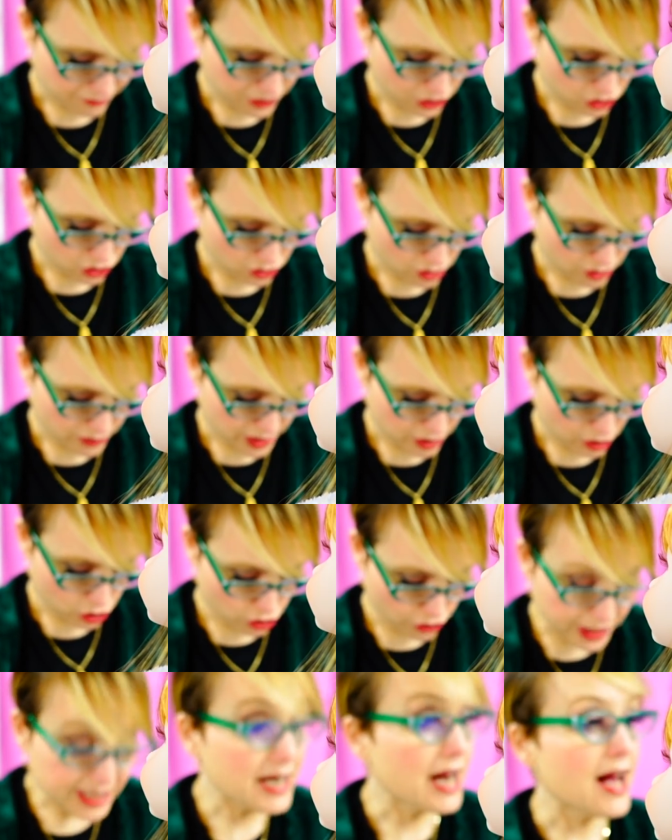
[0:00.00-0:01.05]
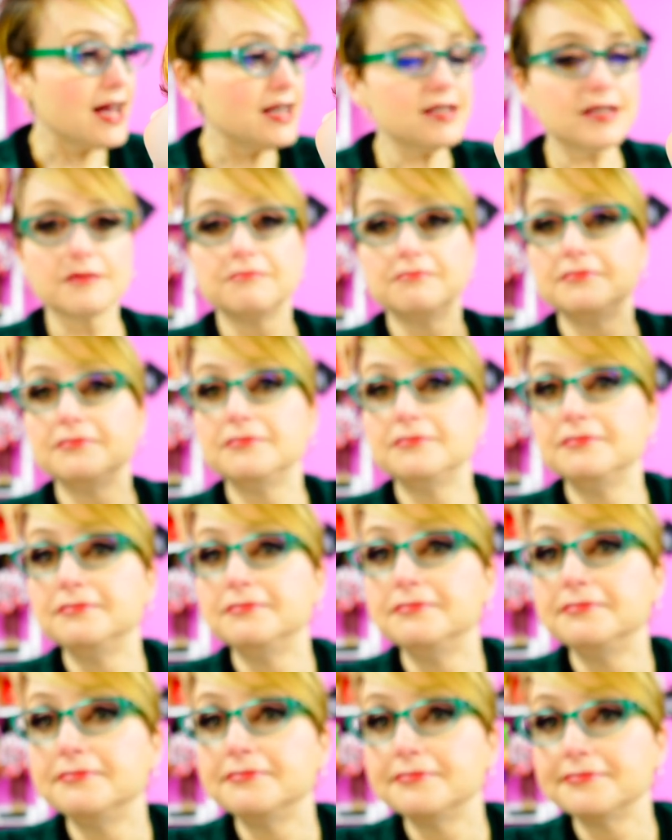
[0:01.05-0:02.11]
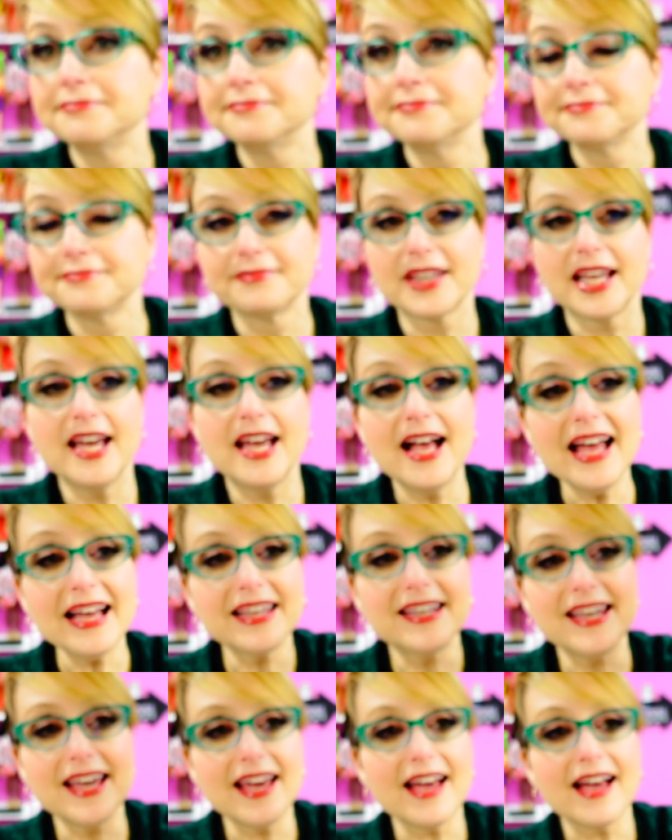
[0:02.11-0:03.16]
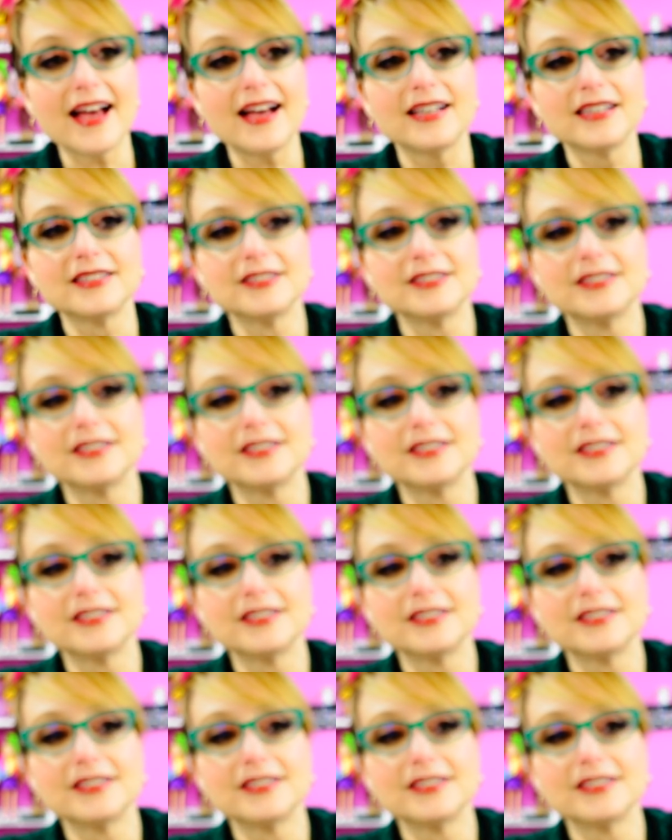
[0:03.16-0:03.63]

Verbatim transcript: features long hair, green eyes. Heck yeah.